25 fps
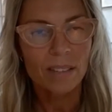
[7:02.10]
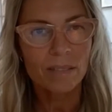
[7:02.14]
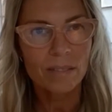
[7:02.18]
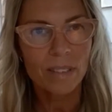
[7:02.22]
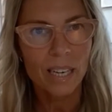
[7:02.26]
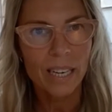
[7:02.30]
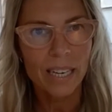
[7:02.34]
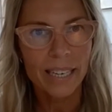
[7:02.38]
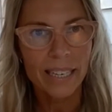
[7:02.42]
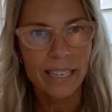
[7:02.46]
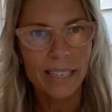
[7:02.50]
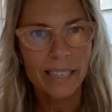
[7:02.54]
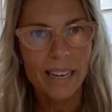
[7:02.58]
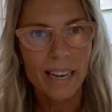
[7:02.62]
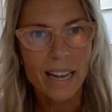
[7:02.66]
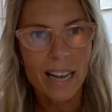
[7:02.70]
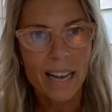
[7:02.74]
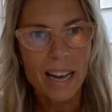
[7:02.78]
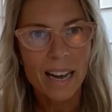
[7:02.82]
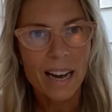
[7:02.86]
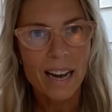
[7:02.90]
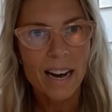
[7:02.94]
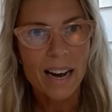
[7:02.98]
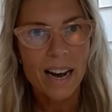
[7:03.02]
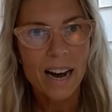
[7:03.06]
right?
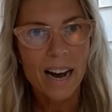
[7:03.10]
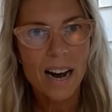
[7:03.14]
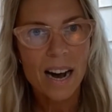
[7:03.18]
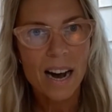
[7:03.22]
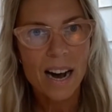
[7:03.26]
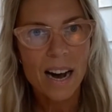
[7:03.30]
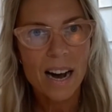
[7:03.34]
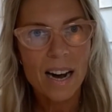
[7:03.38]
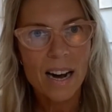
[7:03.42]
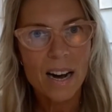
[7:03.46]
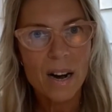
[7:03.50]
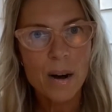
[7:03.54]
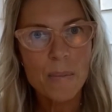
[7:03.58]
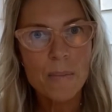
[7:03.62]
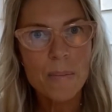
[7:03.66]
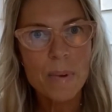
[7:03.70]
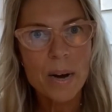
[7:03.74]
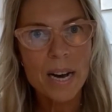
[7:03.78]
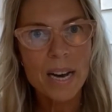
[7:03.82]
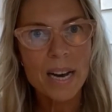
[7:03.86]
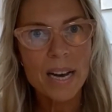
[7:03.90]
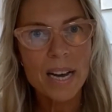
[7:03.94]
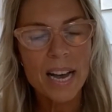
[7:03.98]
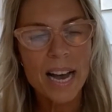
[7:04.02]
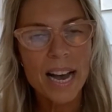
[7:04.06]

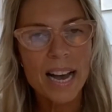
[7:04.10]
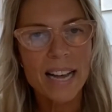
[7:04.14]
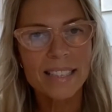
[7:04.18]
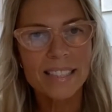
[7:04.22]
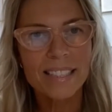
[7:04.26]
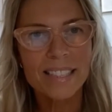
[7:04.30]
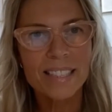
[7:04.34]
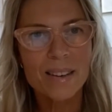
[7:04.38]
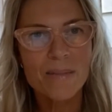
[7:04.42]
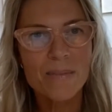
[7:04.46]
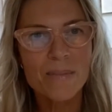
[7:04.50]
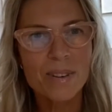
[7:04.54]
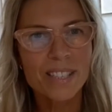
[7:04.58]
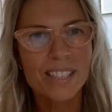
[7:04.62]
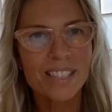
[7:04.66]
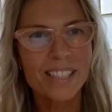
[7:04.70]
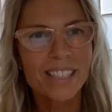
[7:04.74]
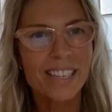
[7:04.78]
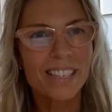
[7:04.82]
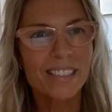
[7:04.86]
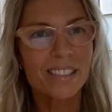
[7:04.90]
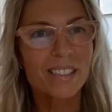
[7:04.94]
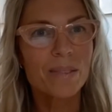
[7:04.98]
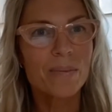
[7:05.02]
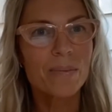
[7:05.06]
And someone
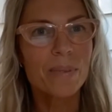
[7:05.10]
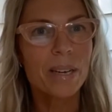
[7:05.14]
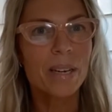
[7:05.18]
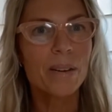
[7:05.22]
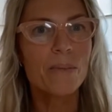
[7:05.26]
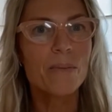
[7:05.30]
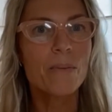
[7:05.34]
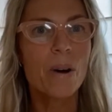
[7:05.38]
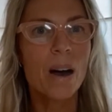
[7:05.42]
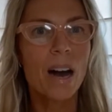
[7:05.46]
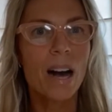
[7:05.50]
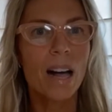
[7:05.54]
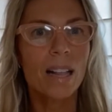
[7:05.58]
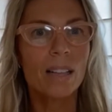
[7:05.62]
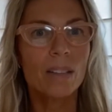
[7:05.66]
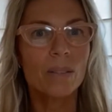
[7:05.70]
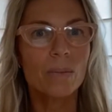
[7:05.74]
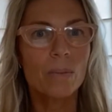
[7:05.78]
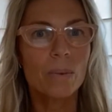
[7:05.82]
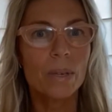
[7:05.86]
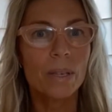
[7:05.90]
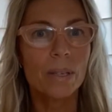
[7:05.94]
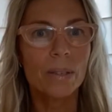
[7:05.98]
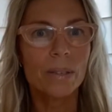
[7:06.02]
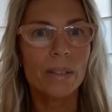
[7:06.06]
said to me, well,
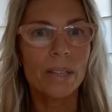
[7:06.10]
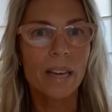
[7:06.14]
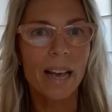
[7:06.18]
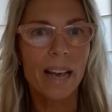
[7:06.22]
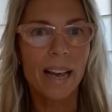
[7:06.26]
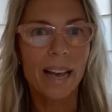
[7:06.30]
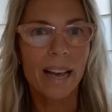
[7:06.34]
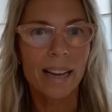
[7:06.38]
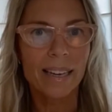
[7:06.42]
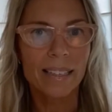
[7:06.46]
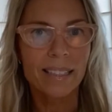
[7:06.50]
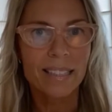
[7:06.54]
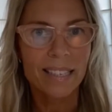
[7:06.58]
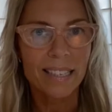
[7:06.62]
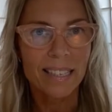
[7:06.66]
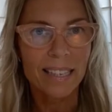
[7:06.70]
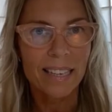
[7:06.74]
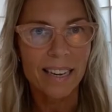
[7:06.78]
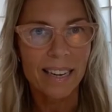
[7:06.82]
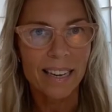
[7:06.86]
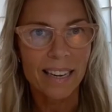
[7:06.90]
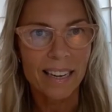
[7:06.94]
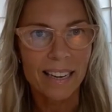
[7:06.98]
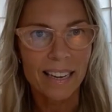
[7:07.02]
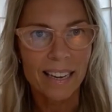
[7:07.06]
will that
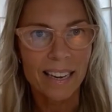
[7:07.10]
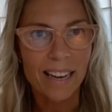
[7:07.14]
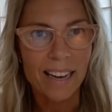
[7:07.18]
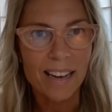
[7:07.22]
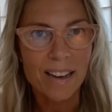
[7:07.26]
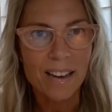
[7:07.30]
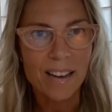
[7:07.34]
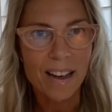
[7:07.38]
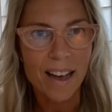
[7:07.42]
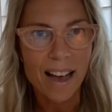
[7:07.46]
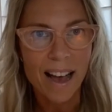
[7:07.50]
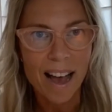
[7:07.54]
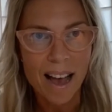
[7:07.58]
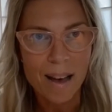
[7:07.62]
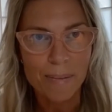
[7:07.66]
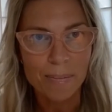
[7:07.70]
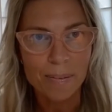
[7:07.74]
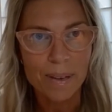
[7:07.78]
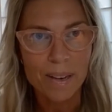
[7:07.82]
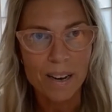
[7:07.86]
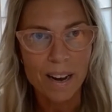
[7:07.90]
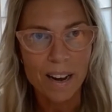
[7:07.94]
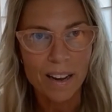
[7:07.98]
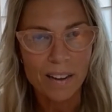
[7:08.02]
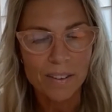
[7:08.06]
actually
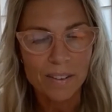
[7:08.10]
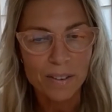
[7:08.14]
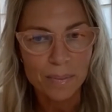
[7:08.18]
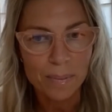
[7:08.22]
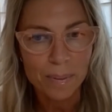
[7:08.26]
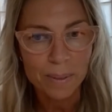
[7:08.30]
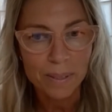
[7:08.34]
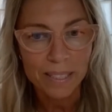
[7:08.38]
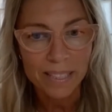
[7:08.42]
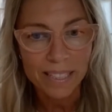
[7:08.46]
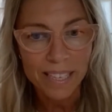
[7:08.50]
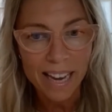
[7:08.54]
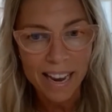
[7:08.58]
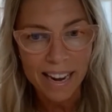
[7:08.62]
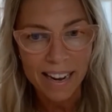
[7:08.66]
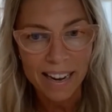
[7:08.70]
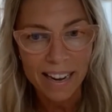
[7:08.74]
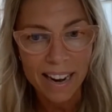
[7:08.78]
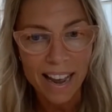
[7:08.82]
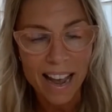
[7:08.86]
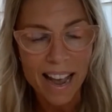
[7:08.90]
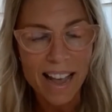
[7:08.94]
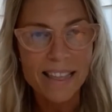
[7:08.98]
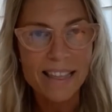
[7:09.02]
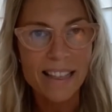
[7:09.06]
happen 100%?
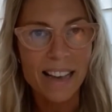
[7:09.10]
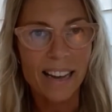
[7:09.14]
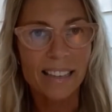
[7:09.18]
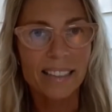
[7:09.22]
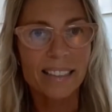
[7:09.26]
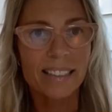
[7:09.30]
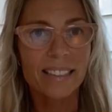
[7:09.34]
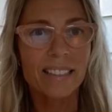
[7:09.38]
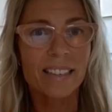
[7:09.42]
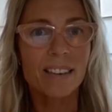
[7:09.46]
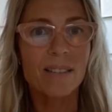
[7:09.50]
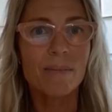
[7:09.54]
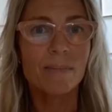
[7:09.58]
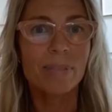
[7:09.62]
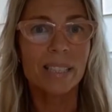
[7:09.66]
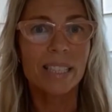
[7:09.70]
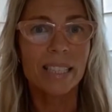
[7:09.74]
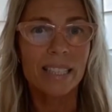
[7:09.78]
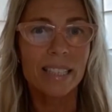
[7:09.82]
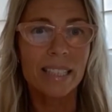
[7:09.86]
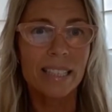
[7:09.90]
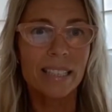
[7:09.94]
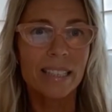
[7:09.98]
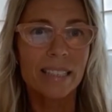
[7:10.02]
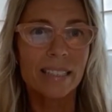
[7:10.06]
And that is
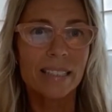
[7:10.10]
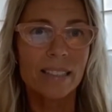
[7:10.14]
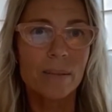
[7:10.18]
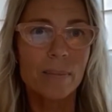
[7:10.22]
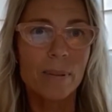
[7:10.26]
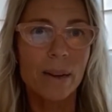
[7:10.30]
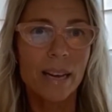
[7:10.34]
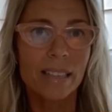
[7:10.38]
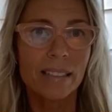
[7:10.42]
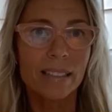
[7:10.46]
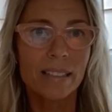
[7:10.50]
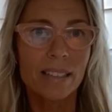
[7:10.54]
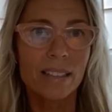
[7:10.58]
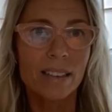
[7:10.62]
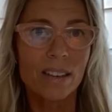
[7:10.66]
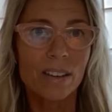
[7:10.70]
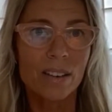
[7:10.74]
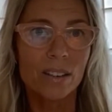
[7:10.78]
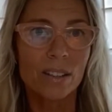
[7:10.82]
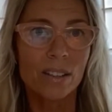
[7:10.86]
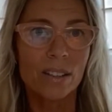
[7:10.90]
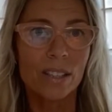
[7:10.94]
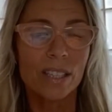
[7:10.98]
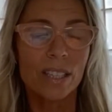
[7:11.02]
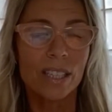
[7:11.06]
completely dependent
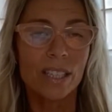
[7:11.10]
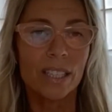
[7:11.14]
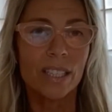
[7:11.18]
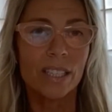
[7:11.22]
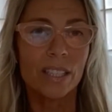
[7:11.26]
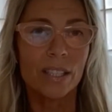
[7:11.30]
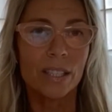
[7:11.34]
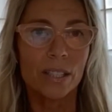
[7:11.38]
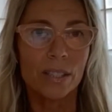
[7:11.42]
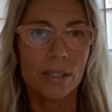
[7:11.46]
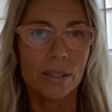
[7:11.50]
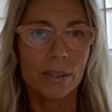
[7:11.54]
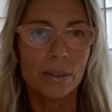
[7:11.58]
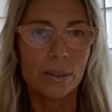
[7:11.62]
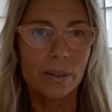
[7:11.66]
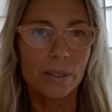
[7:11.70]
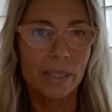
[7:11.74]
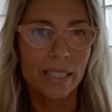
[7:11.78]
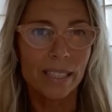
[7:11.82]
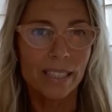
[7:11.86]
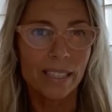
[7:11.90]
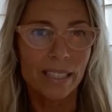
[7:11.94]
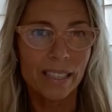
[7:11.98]
on you,